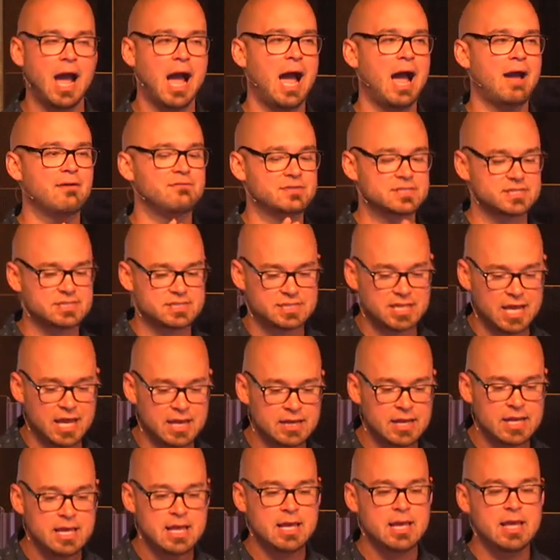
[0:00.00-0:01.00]
I've set
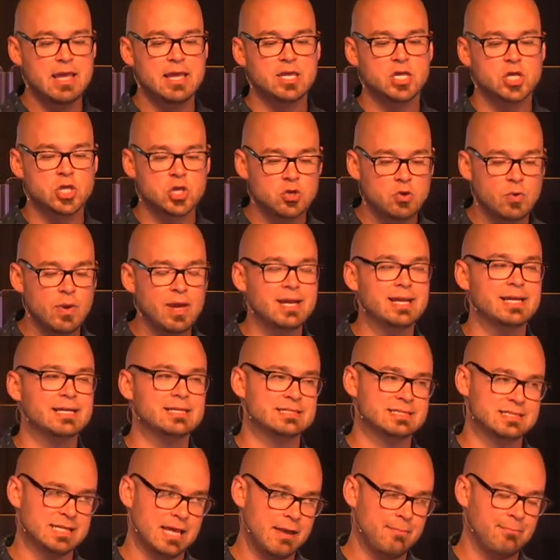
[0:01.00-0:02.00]
you an
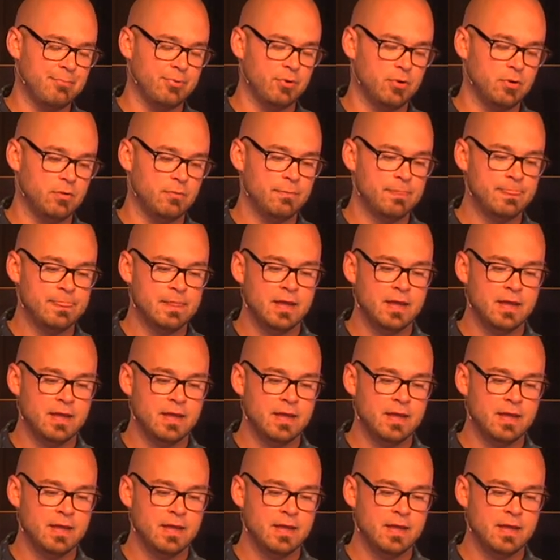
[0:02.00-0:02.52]
example